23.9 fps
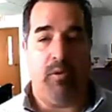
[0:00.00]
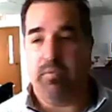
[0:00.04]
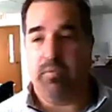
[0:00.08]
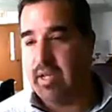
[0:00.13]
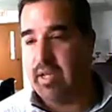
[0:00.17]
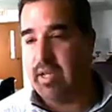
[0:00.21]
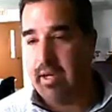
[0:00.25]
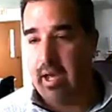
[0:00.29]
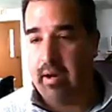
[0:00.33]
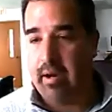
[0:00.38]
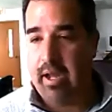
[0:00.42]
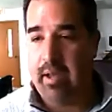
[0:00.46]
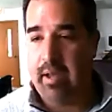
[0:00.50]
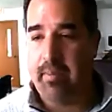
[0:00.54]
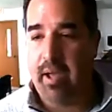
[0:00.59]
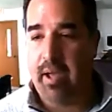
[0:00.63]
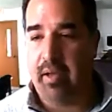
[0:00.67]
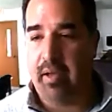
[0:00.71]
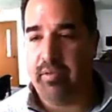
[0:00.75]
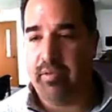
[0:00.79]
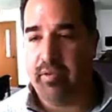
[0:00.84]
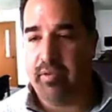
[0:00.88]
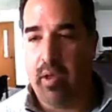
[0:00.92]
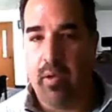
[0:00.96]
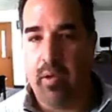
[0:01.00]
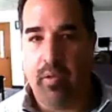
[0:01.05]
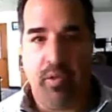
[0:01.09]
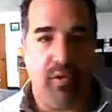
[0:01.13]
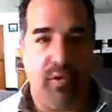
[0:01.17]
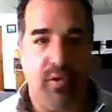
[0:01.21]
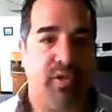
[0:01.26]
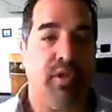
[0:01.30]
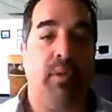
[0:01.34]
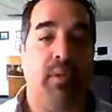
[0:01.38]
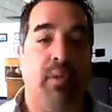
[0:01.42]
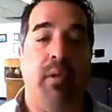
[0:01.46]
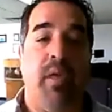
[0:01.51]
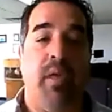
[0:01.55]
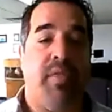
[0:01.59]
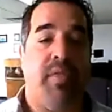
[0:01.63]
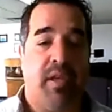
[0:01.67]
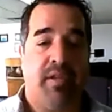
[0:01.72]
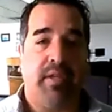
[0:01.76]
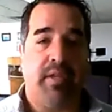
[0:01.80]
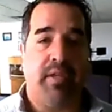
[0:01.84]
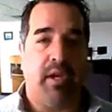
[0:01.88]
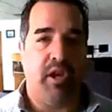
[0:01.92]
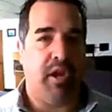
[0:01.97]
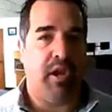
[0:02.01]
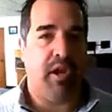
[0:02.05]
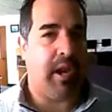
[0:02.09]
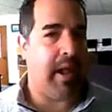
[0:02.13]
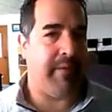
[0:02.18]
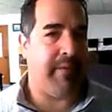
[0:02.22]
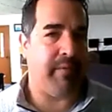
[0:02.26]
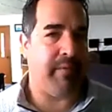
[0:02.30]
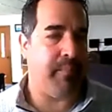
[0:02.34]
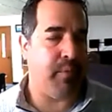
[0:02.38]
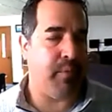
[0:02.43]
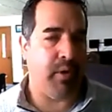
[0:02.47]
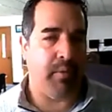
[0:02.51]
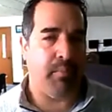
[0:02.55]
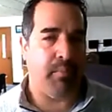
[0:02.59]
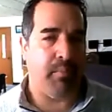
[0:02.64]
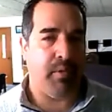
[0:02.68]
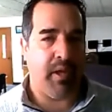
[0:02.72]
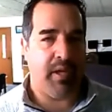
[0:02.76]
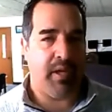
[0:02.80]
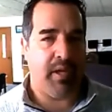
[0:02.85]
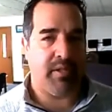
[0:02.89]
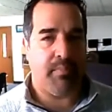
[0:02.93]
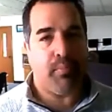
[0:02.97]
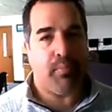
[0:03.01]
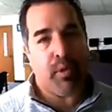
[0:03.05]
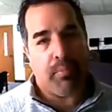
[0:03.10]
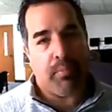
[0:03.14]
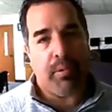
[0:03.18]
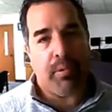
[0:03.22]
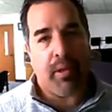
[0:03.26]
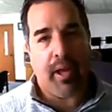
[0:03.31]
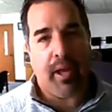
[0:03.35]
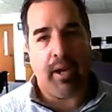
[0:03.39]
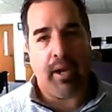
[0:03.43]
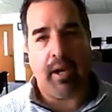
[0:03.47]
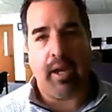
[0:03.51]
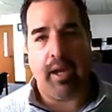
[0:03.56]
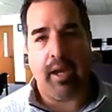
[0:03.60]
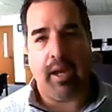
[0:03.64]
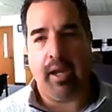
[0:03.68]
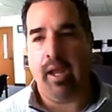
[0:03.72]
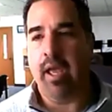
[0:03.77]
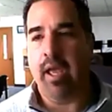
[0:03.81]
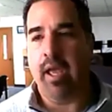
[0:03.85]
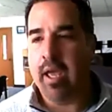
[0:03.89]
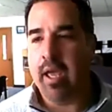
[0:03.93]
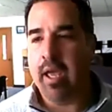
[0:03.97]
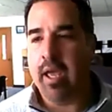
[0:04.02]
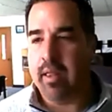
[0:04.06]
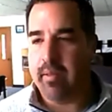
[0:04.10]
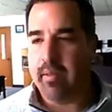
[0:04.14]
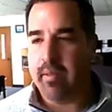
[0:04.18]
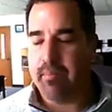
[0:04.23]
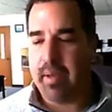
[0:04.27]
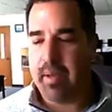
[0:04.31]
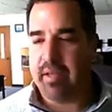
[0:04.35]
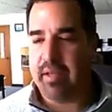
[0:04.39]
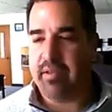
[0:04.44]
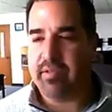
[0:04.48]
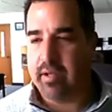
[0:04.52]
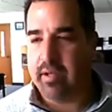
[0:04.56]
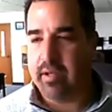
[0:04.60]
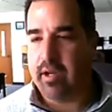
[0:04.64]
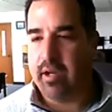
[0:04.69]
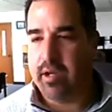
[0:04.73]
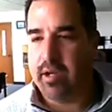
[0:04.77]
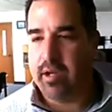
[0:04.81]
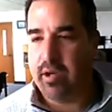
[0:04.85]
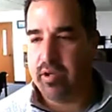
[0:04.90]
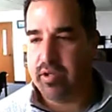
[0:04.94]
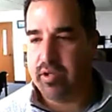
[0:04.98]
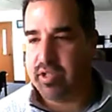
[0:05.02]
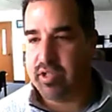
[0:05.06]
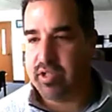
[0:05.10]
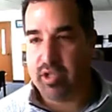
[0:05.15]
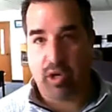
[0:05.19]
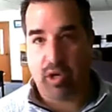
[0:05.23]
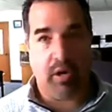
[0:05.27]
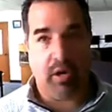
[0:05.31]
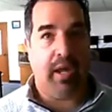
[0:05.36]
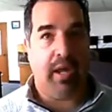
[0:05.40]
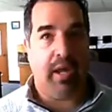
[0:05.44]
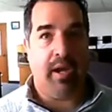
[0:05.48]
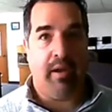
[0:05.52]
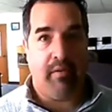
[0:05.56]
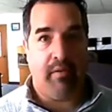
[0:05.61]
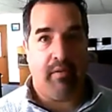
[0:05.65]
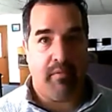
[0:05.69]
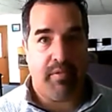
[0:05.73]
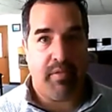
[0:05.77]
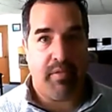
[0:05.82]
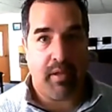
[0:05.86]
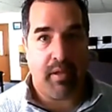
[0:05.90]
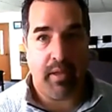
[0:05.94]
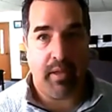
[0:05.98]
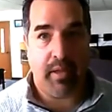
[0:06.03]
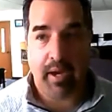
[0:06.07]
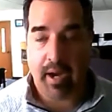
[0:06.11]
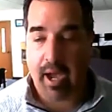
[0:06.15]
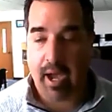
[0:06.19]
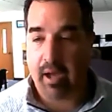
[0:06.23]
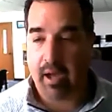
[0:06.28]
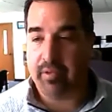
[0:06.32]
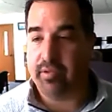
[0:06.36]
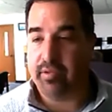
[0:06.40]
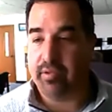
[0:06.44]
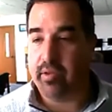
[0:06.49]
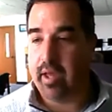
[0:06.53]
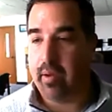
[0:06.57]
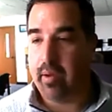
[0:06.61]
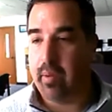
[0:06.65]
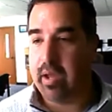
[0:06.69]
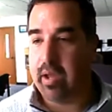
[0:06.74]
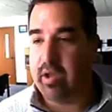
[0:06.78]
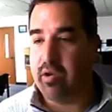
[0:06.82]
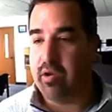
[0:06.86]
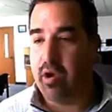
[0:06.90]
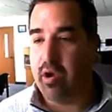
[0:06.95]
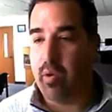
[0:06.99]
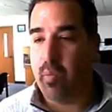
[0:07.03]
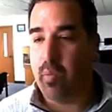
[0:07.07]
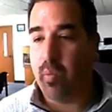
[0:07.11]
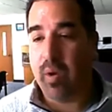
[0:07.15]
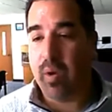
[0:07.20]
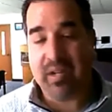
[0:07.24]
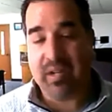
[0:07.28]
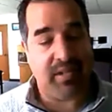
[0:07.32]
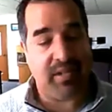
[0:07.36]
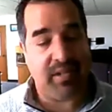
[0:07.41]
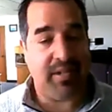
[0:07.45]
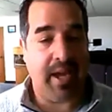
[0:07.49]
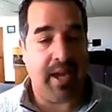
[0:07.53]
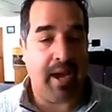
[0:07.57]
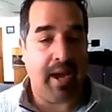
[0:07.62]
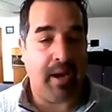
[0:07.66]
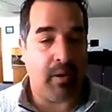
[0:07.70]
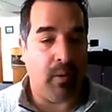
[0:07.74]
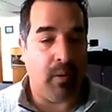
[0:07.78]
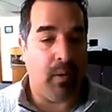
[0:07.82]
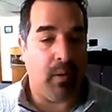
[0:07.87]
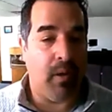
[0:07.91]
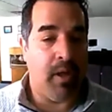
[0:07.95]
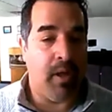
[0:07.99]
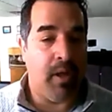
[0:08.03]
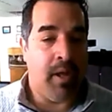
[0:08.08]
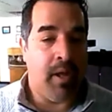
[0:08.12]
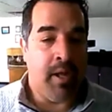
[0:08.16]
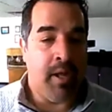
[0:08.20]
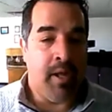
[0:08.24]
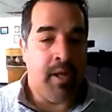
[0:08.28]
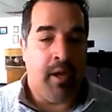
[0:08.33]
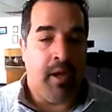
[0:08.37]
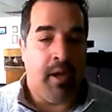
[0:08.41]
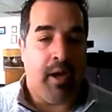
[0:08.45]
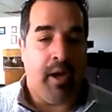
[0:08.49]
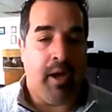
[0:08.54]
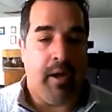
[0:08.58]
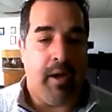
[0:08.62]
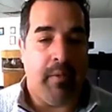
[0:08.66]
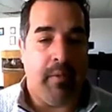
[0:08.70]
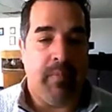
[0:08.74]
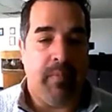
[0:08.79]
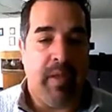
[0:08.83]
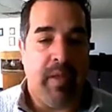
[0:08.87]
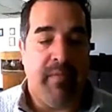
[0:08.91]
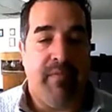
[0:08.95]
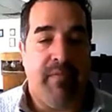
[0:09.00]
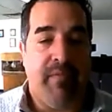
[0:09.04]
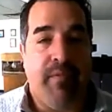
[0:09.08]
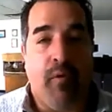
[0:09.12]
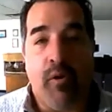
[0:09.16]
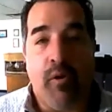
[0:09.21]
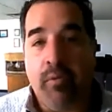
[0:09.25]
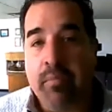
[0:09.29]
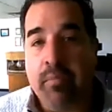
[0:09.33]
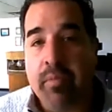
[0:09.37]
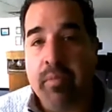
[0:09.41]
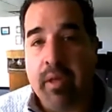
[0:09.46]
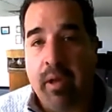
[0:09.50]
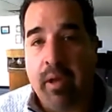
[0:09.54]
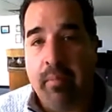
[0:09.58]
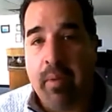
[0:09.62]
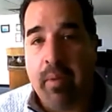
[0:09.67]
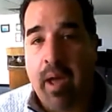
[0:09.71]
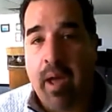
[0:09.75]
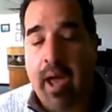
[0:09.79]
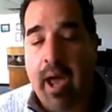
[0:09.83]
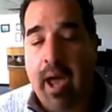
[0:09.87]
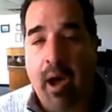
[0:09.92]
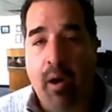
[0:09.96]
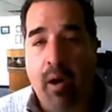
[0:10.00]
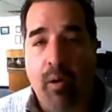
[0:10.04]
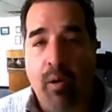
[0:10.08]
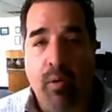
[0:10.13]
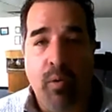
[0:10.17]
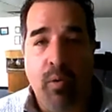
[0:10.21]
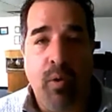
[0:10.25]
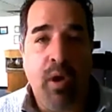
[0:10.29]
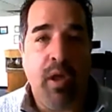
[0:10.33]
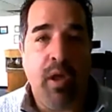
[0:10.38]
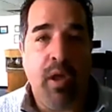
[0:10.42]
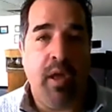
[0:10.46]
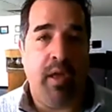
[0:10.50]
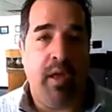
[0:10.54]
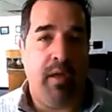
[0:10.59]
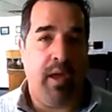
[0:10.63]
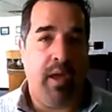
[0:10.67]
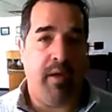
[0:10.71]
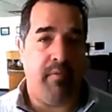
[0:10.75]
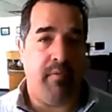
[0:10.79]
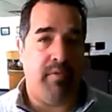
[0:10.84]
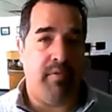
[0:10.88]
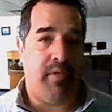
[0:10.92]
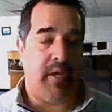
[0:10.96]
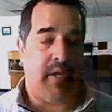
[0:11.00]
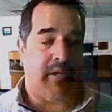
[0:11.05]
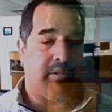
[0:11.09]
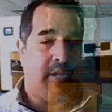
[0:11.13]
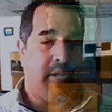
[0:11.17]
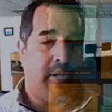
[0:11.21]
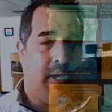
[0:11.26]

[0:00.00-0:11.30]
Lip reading: send out emails? There's so many things that you have to put in place and put planning in. The best thing to do is to start getting everything laid out, so that way you know what to tackle. Inform them how everything's going